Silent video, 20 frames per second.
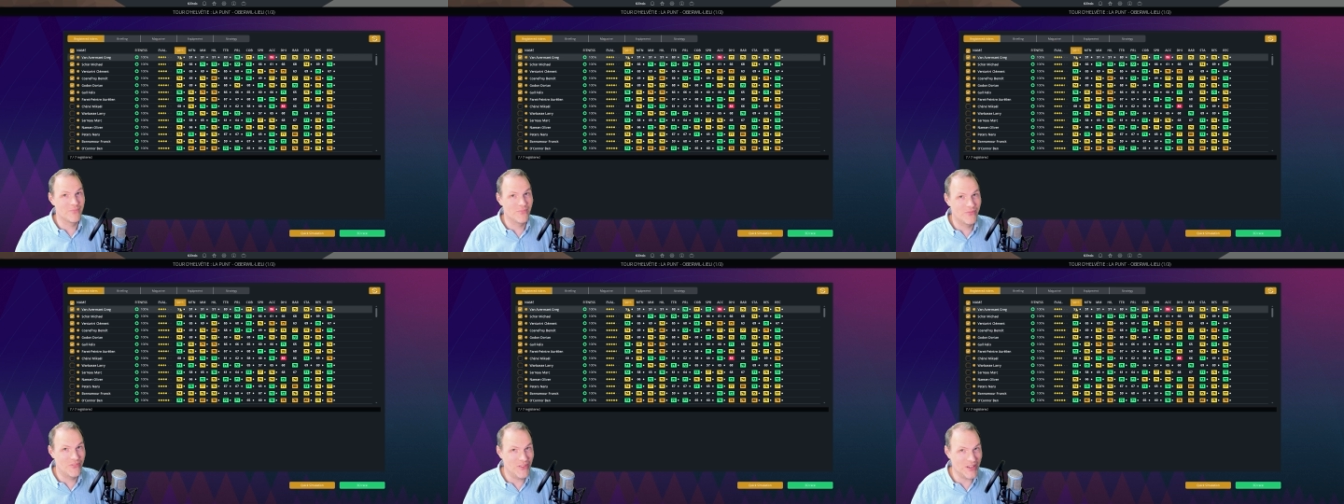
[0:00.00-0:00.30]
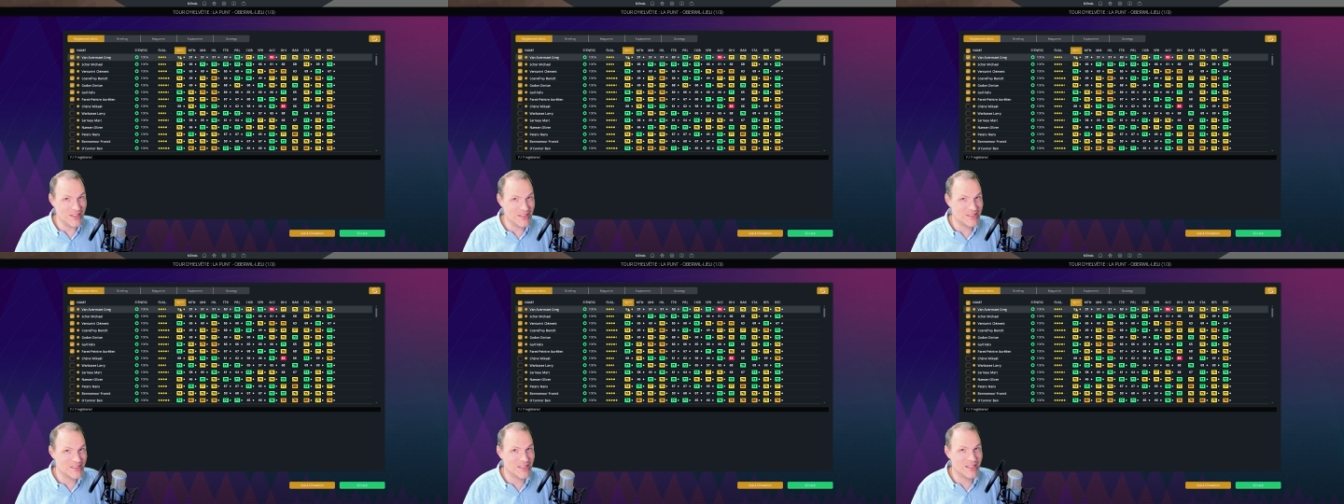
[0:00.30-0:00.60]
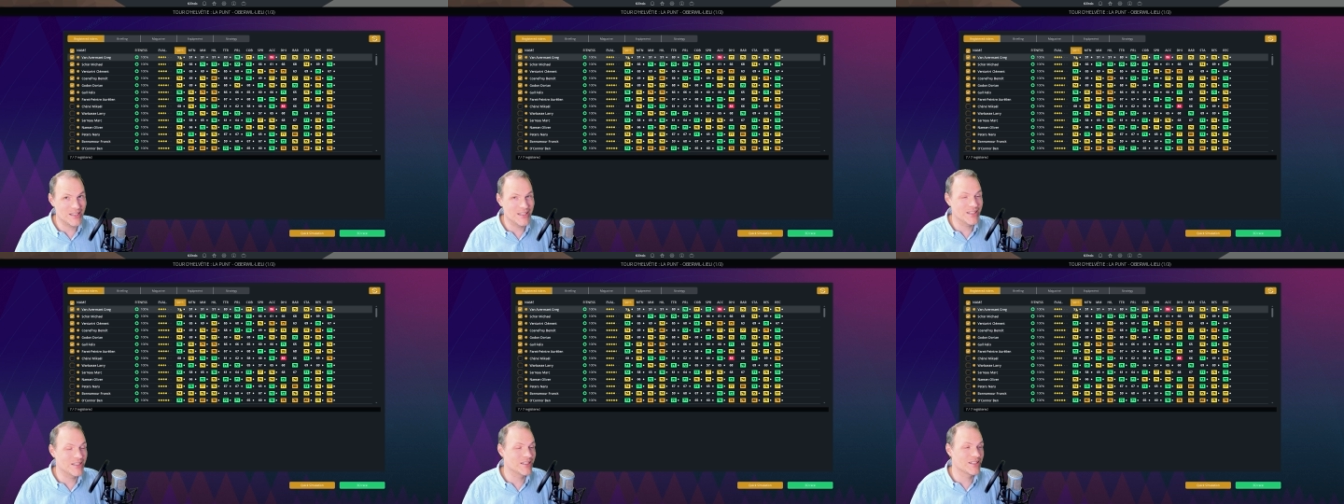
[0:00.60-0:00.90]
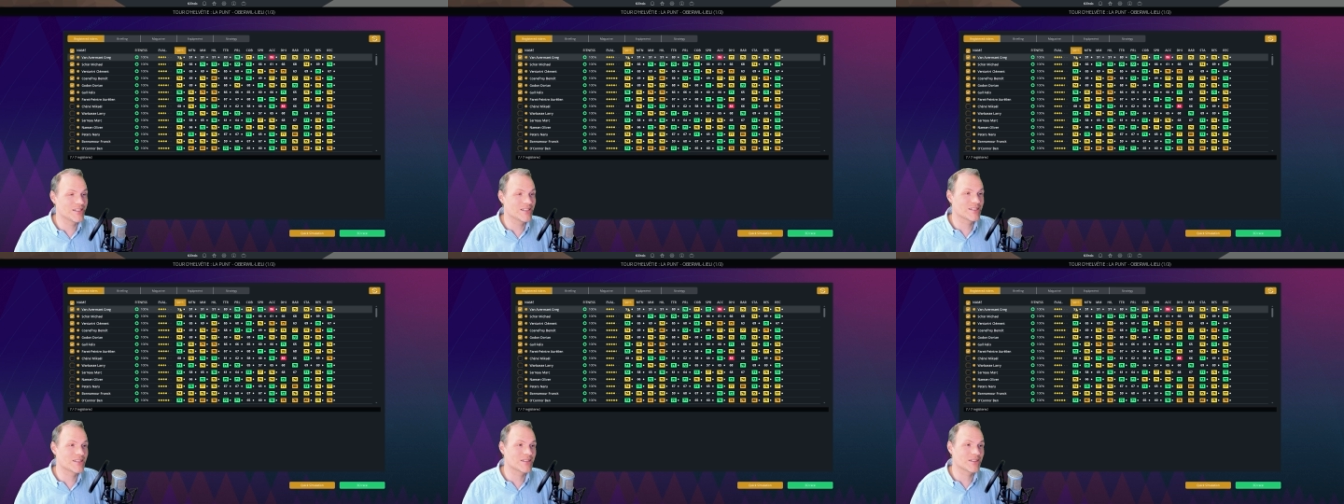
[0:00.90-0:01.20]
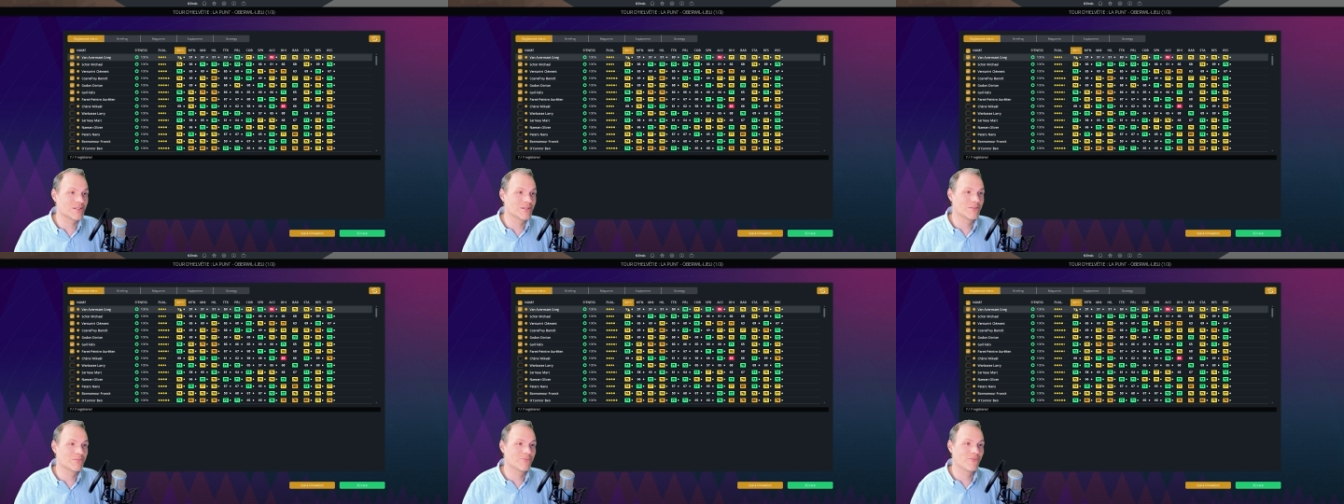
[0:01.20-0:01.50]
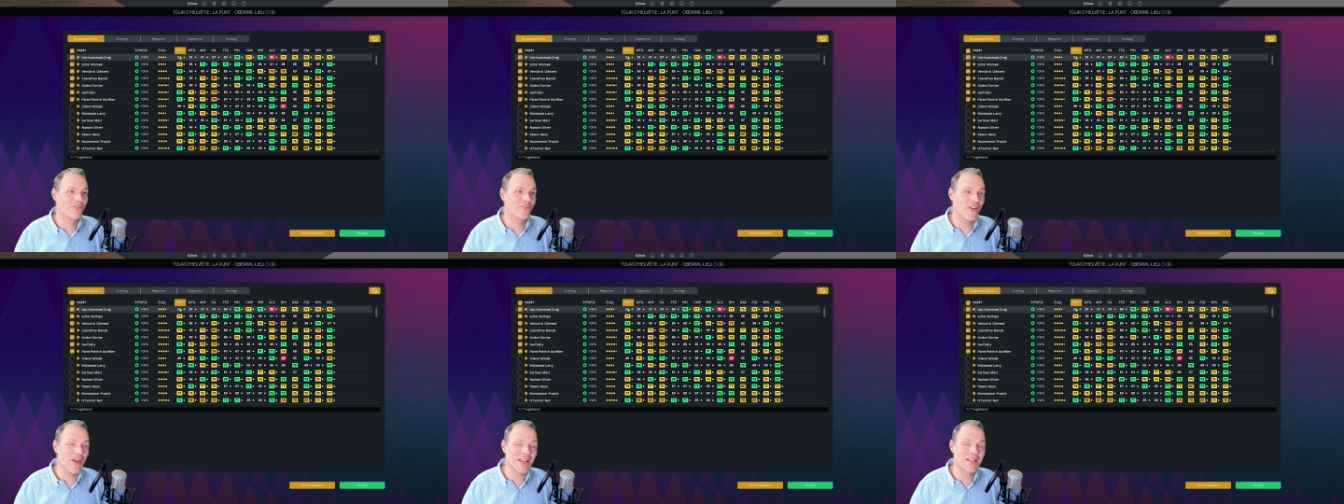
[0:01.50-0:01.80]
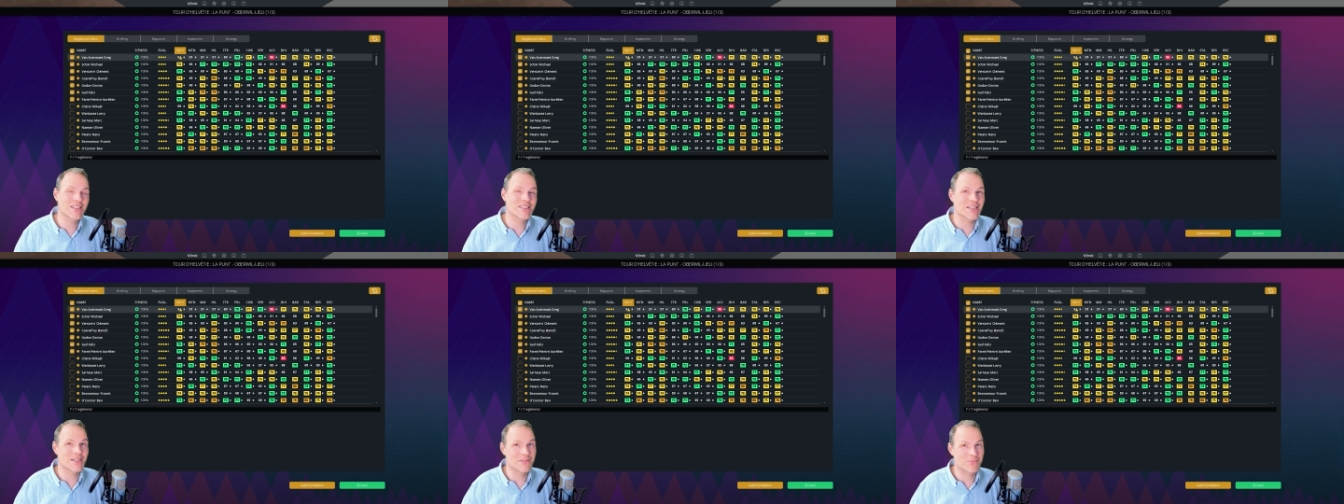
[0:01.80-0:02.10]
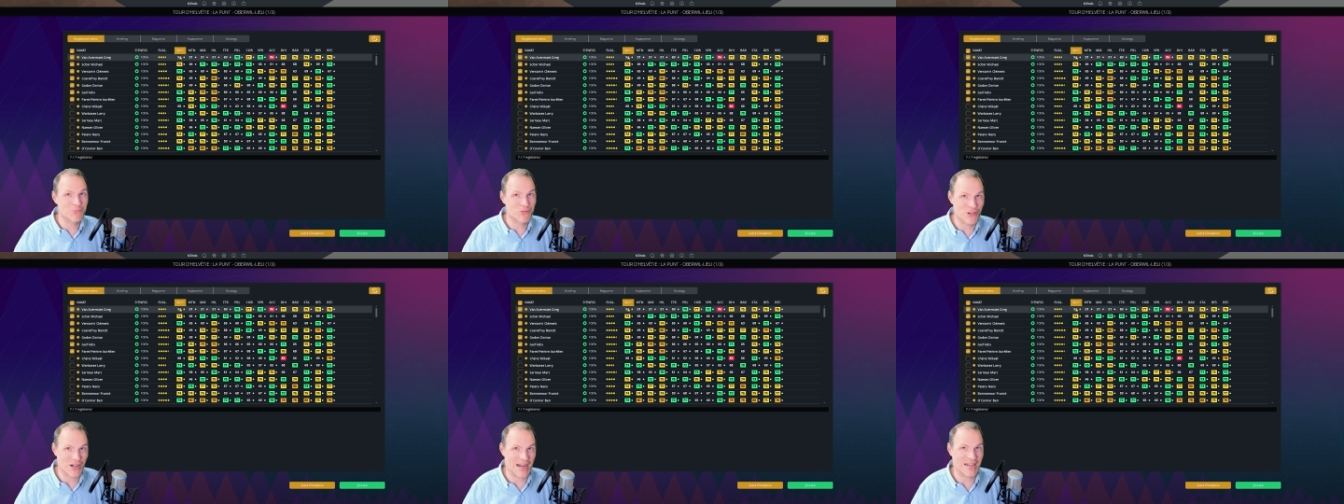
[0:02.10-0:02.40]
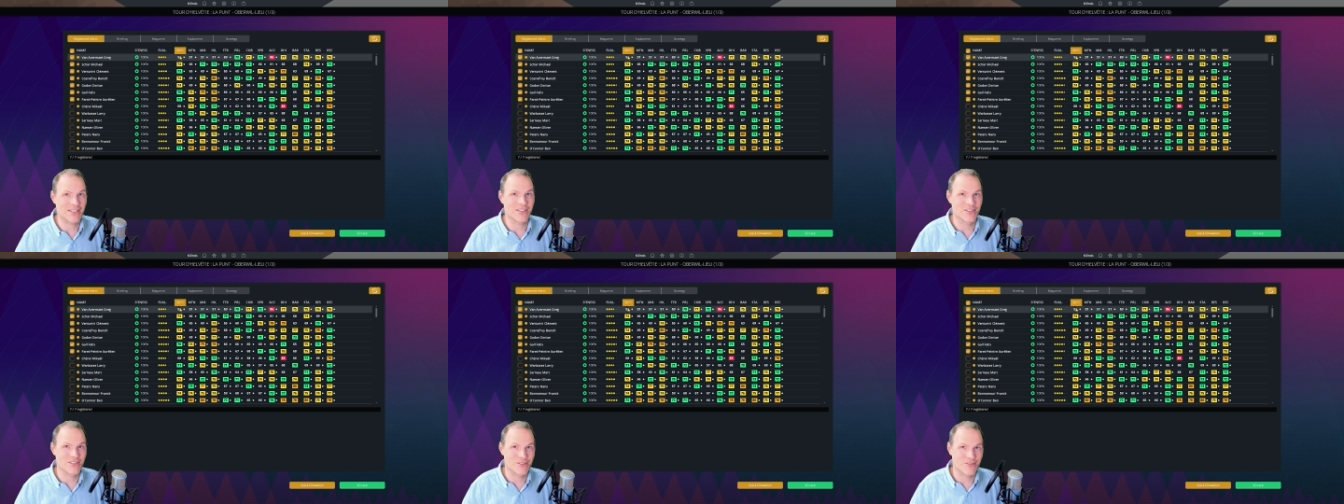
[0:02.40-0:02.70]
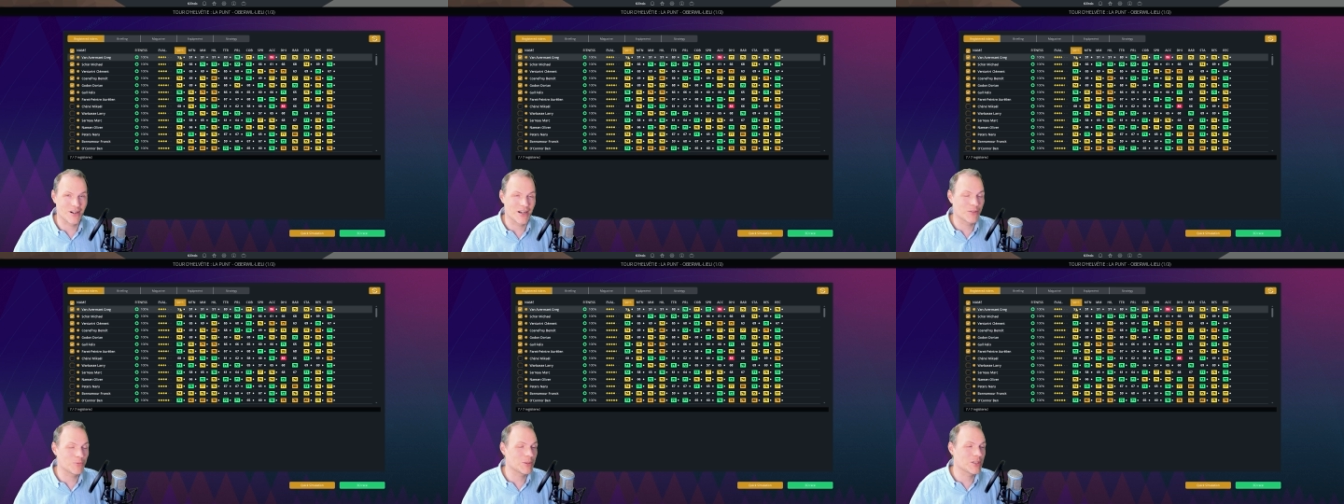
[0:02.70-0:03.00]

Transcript: this is things in practice, right?